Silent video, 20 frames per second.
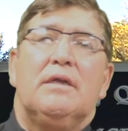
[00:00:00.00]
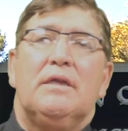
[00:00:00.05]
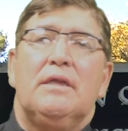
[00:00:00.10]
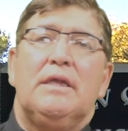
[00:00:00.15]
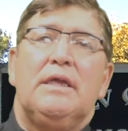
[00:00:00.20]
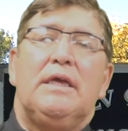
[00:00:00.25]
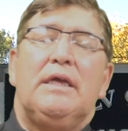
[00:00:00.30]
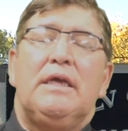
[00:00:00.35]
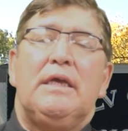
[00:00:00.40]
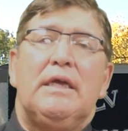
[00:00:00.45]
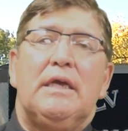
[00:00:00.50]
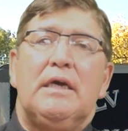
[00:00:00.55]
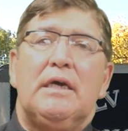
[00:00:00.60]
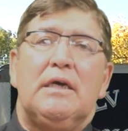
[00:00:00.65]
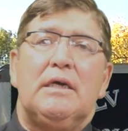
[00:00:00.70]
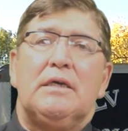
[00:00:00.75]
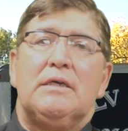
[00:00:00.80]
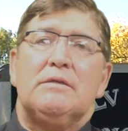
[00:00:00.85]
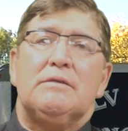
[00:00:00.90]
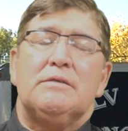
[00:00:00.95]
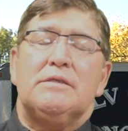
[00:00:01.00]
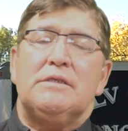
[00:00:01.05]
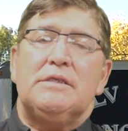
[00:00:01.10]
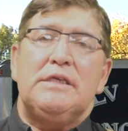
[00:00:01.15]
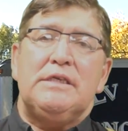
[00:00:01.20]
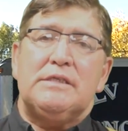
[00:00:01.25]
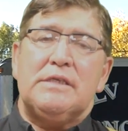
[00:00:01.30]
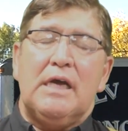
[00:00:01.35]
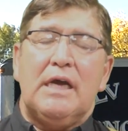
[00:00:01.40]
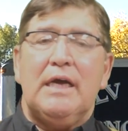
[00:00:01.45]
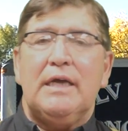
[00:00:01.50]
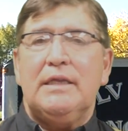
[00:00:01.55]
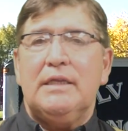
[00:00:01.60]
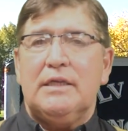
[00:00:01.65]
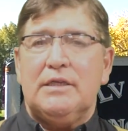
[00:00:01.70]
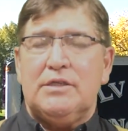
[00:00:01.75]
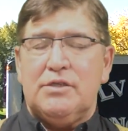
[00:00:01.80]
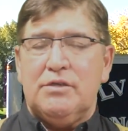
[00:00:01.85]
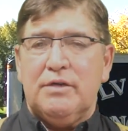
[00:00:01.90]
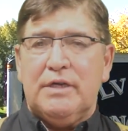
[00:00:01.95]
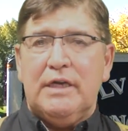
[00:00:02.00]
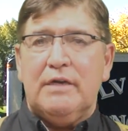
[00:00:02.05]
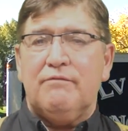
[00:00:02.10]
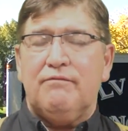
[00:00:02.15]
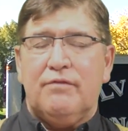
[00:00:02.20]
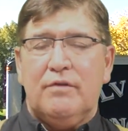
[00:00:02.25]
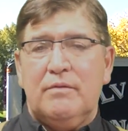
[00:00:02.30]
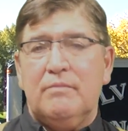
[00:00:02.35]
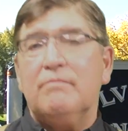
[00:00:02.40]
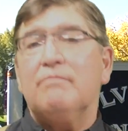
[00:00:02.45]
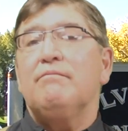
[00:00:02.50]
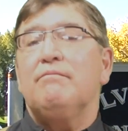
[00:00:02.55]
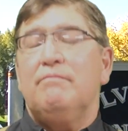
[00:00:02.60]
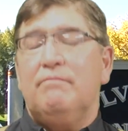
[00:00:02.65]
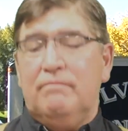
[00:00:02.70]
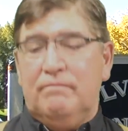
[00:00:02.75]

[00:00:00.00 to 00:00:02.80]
the design that you get from